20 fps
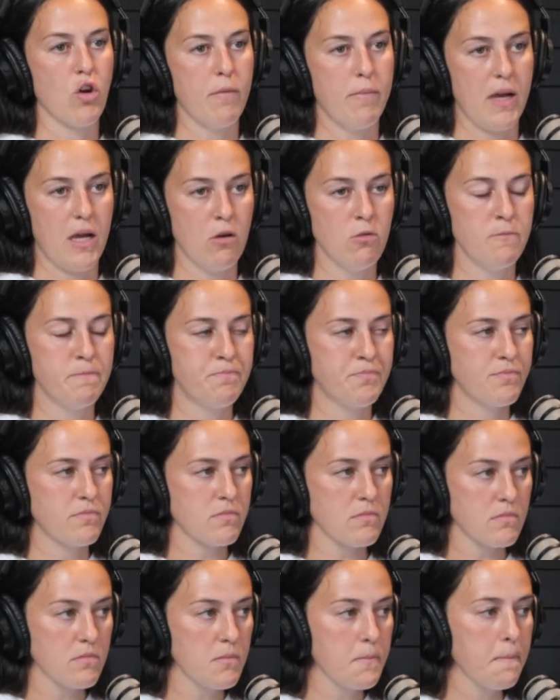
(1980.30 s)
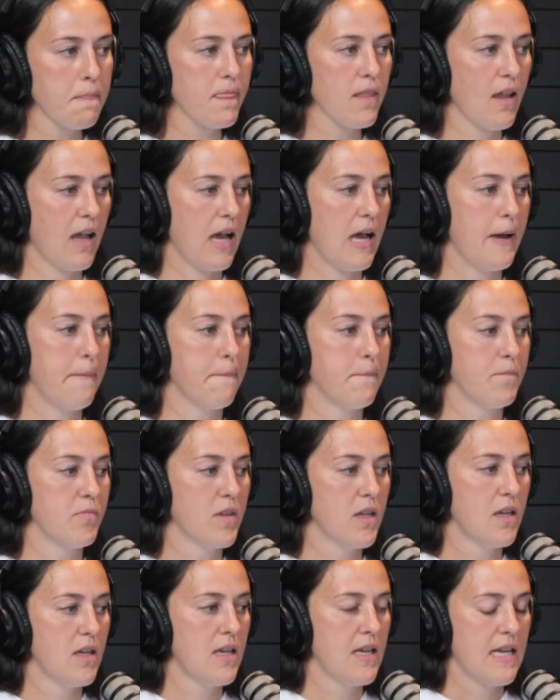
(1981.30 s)
about. And
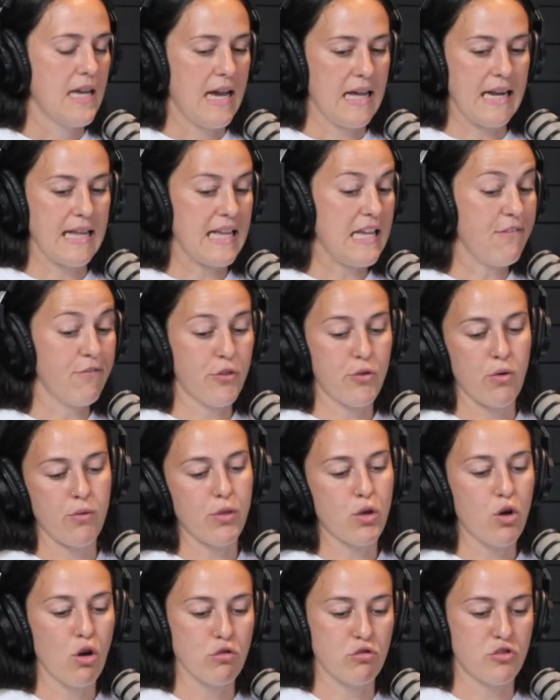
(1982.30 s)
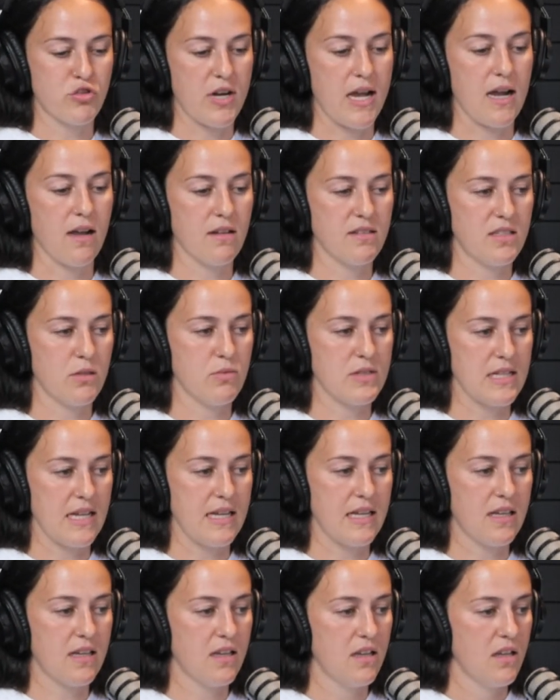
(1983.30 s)
like even throughout the contracts, it was
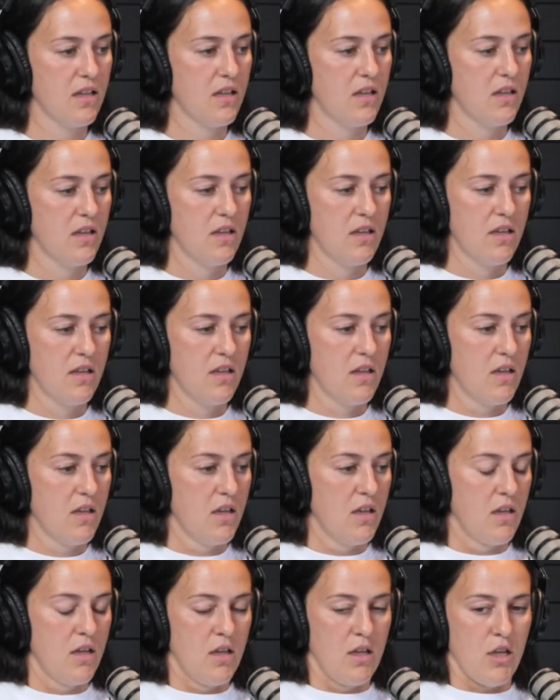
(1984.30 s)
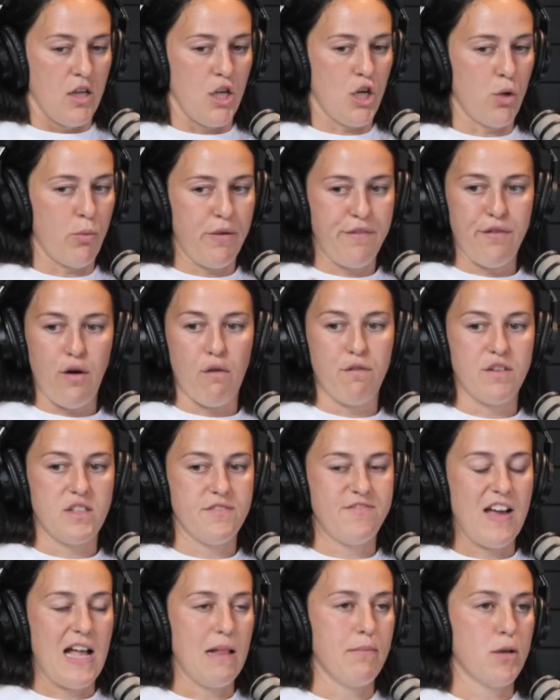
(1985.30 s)
like, you know, we fought for
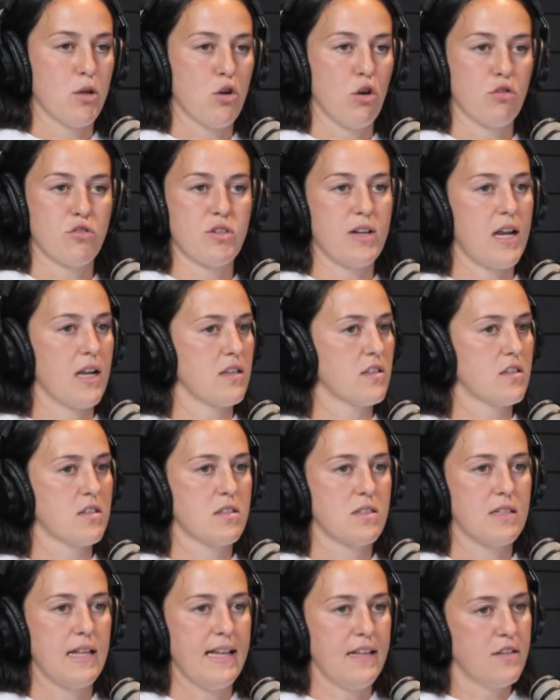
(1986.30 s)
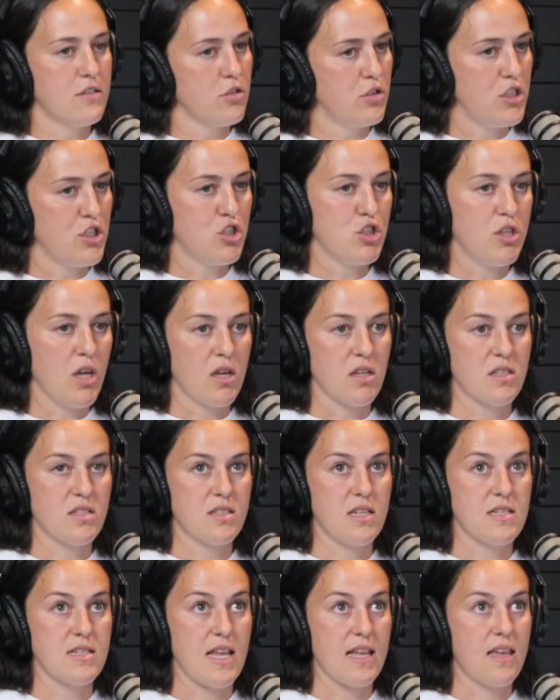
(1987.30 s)
development contracts, like, so these
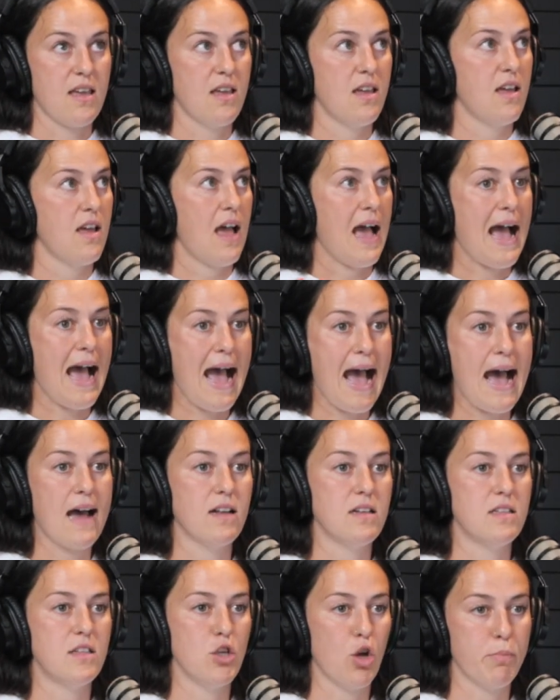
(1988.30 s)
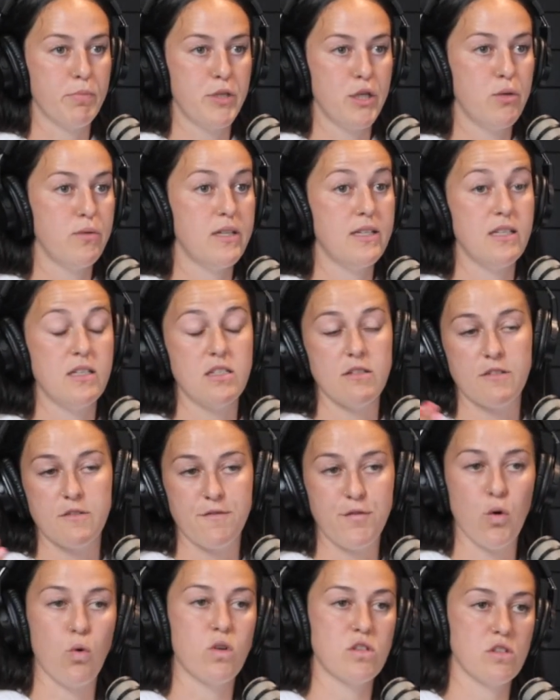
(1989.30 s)
youngsters like had the opportunity to
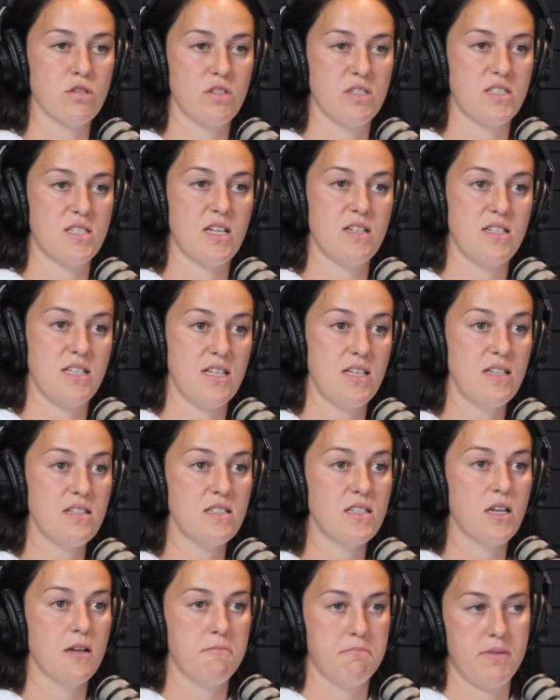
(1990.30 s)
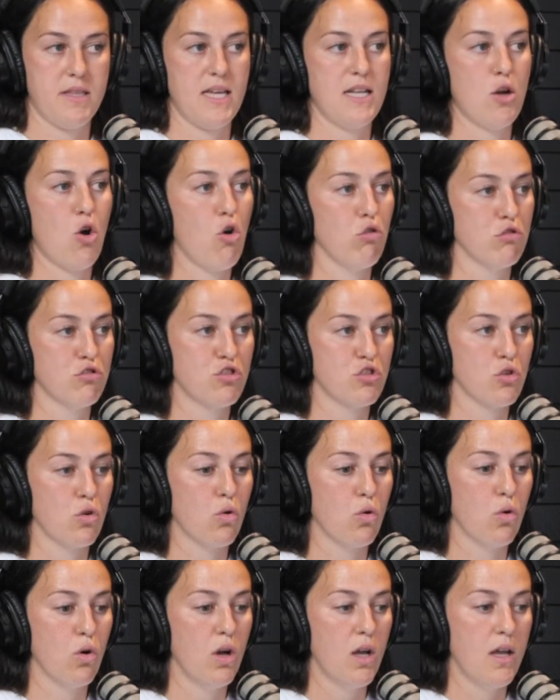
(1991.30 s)
focus on their studies, but then
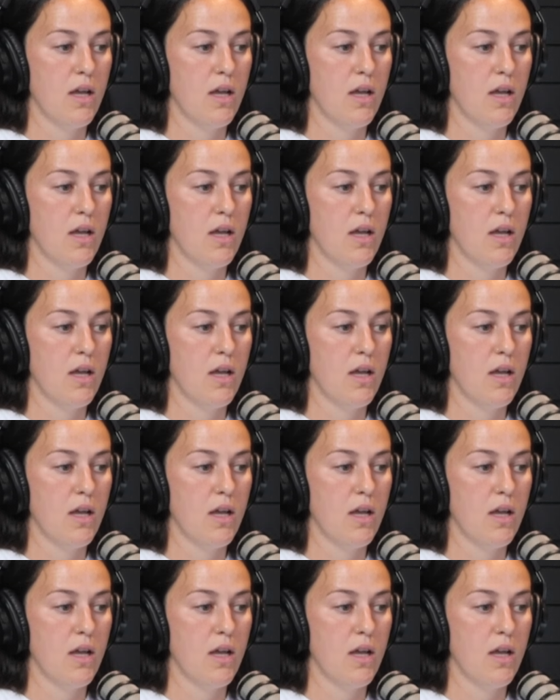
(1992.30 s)
also